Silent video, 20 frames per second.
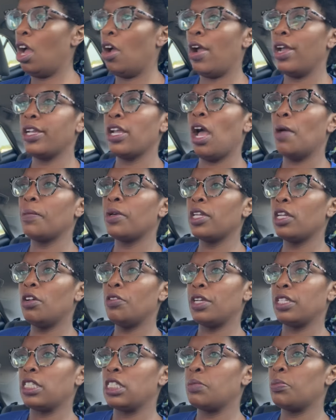All right, y'all. I'm gonna
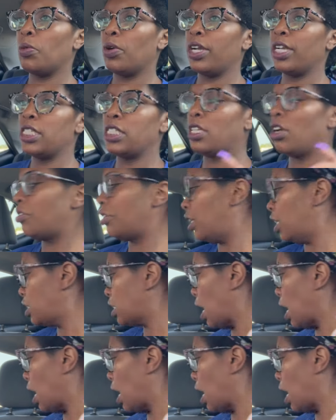go get this boy his donut.